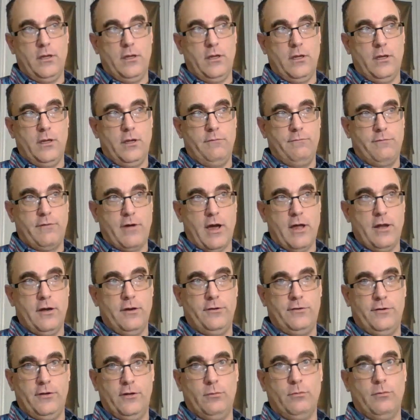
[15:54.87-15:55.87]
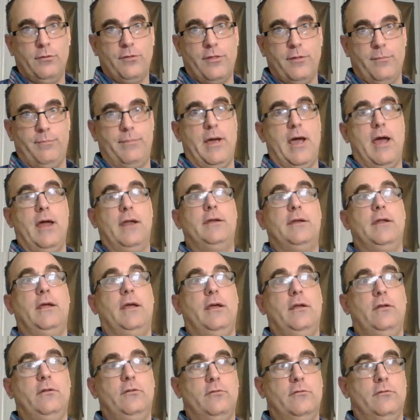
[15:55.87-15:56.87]
you've got to deal with the bad
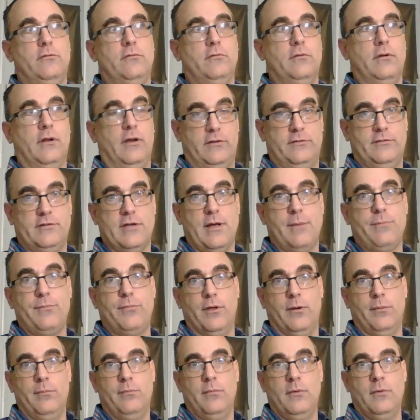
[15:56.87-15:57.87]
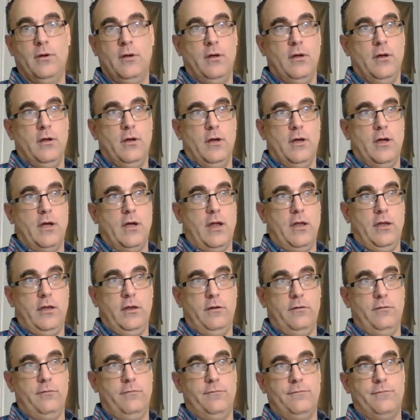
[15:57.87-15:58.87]
days and accept them, and
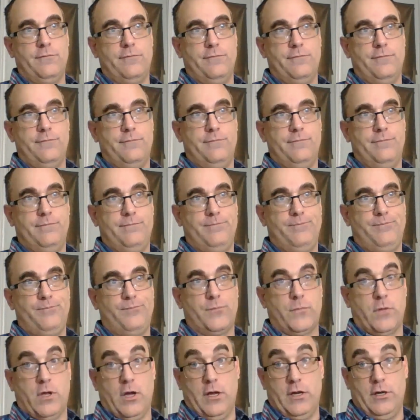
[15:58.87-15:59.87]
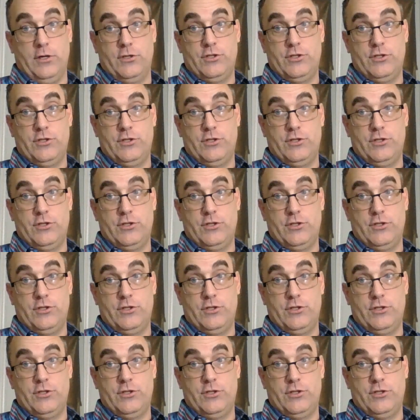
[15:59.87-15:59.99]
you've got to